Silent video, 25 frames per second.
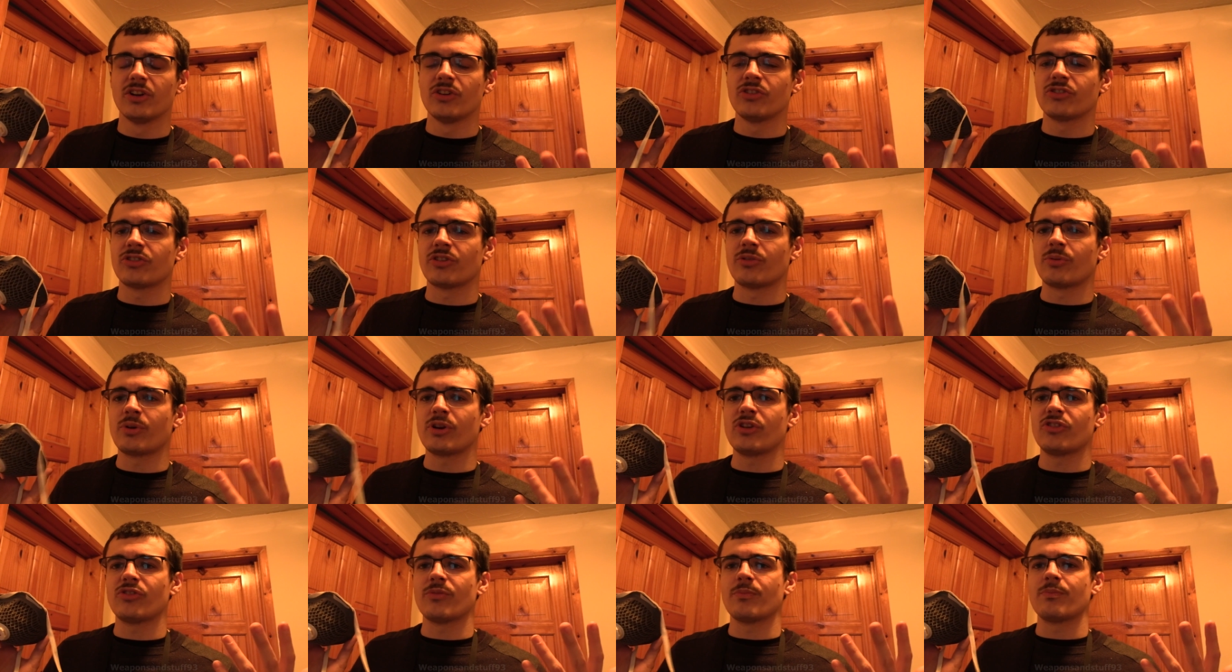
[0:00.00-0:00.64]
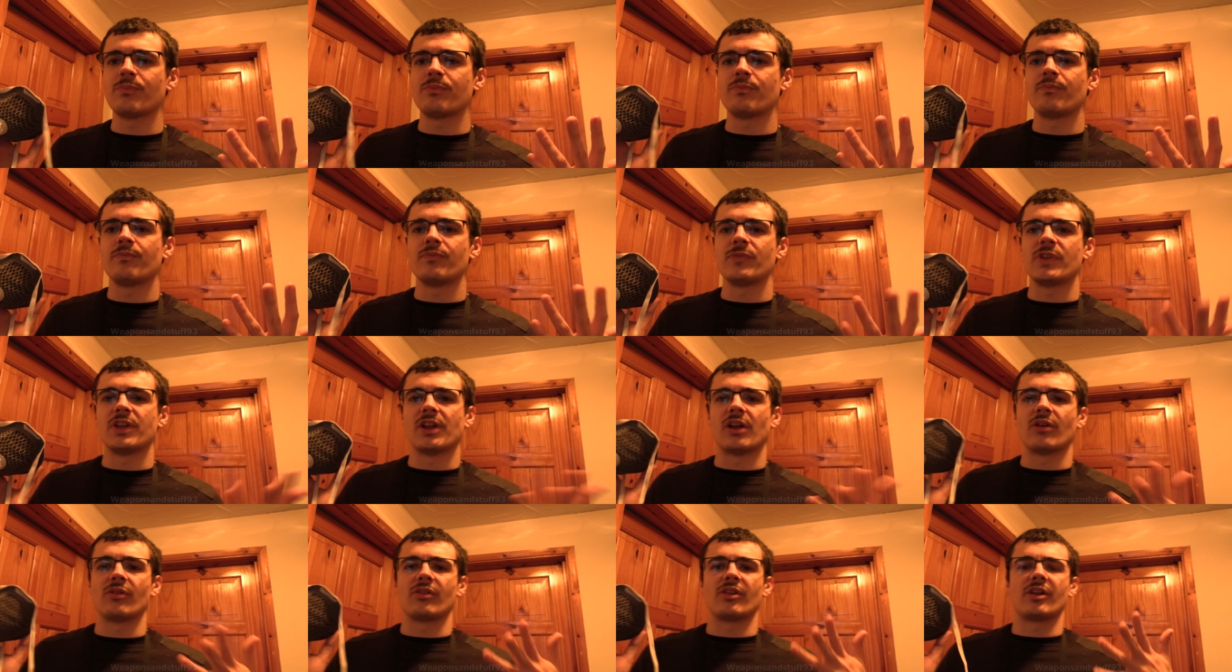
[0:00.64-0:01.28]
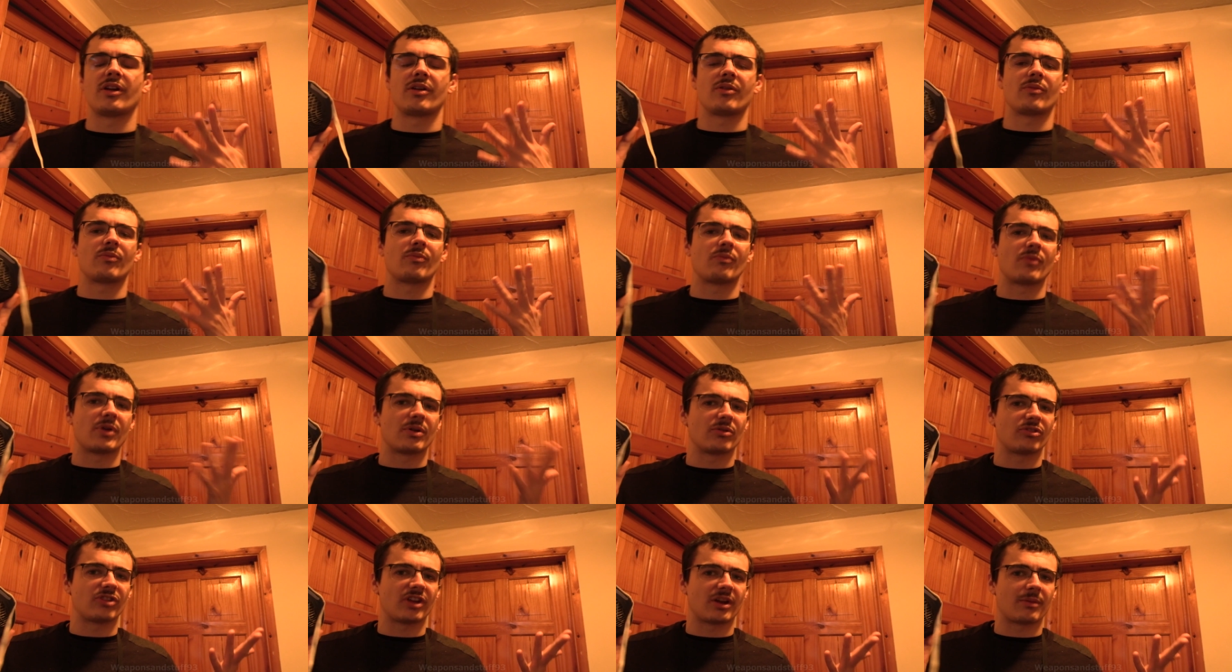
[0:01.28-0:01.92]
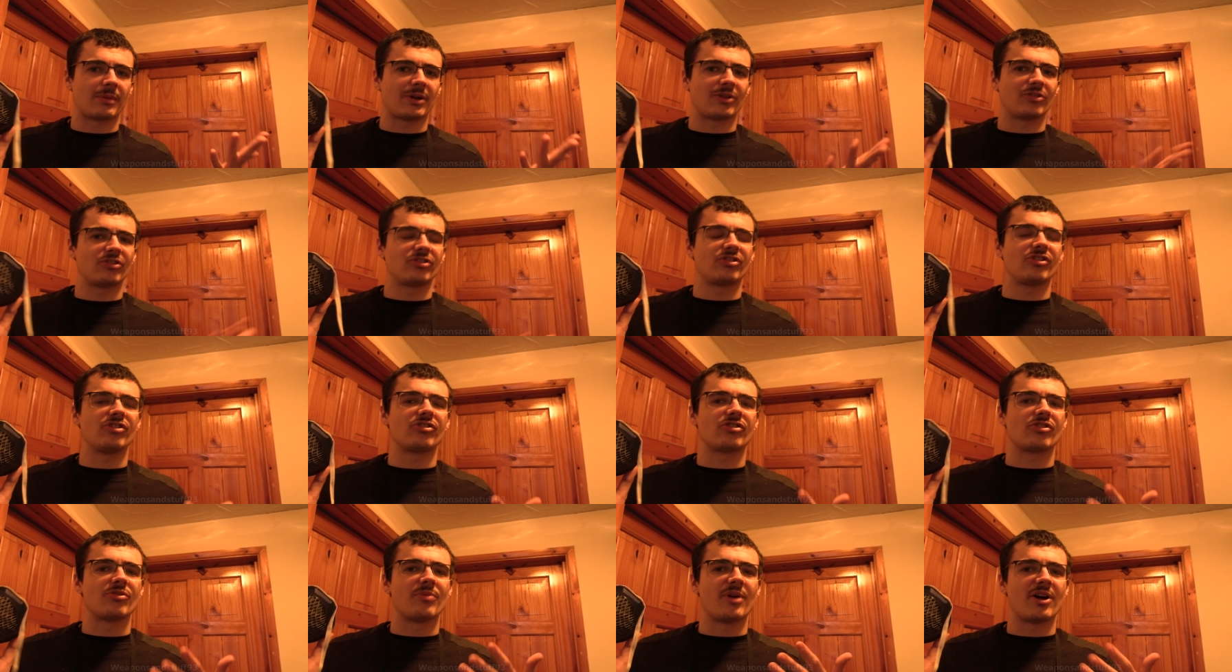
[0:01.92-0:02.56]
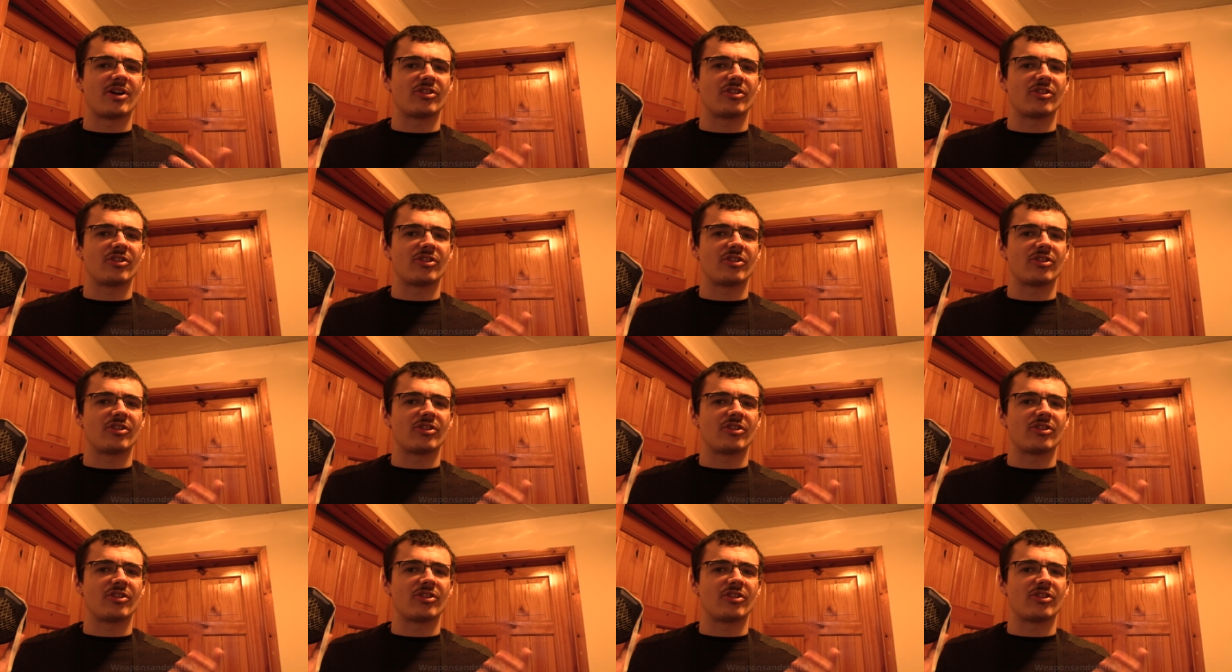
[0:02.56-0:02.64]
So the reason you know like we were saying about the surgical